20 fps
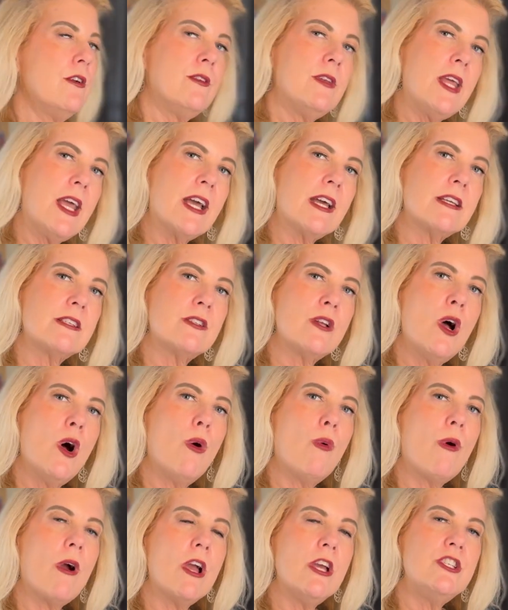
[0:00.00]
next,
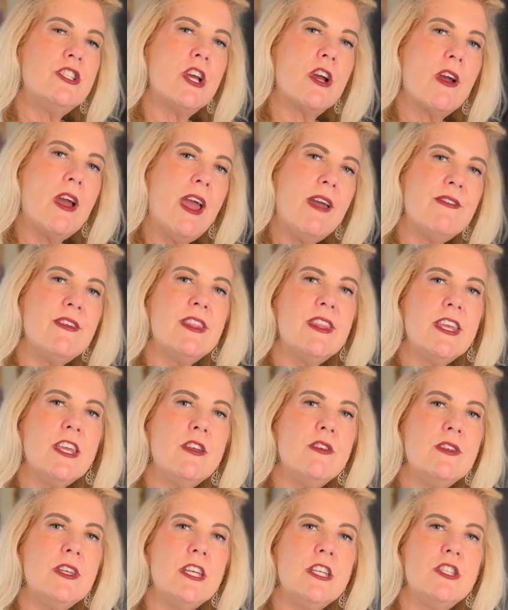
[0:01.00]
where I share everything
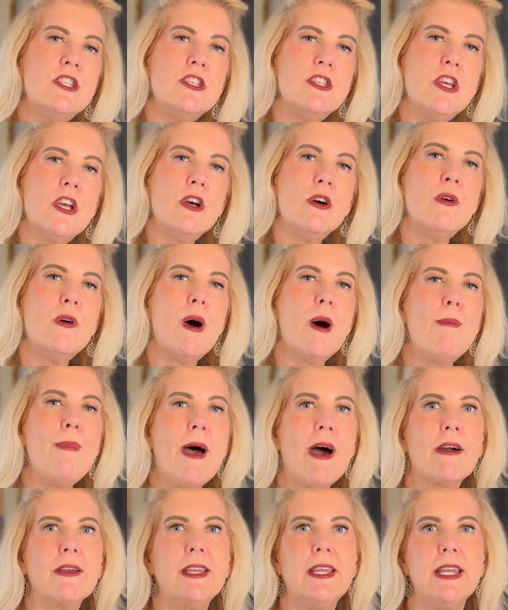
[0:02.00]
you need to know
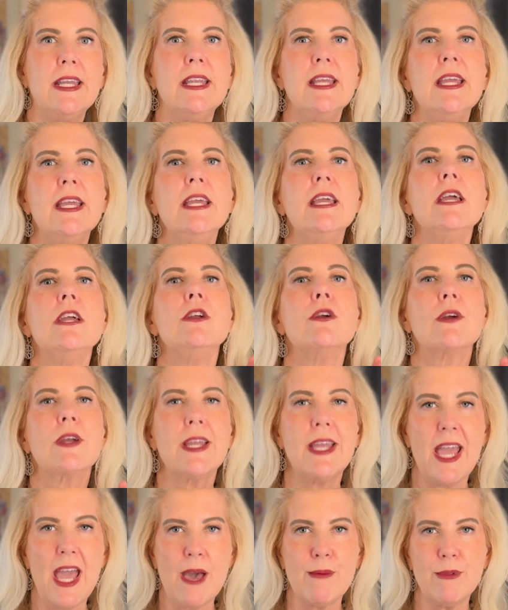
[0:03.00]
about getting your
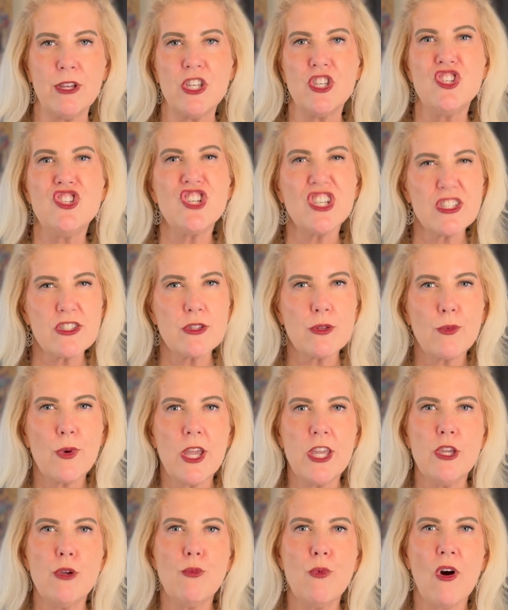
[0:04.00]
cabin just the way
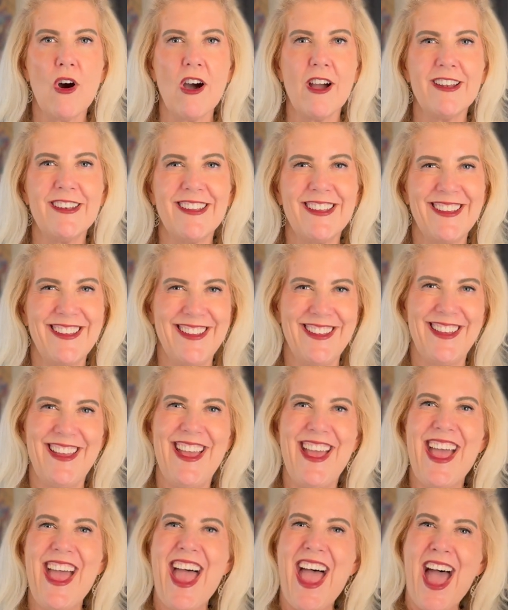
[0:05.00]
you want.
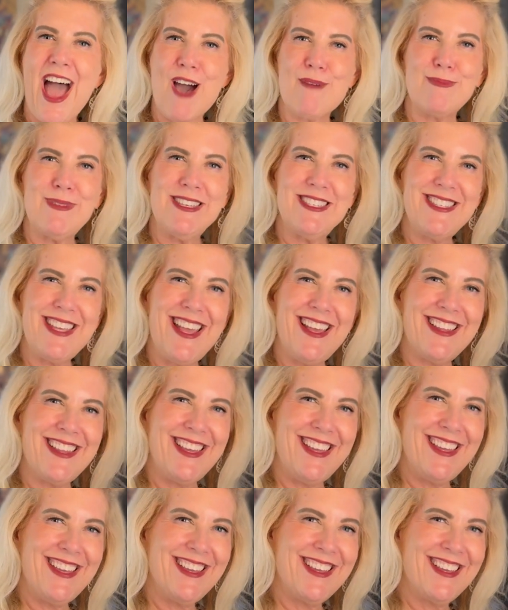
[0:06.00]
Happy sailing!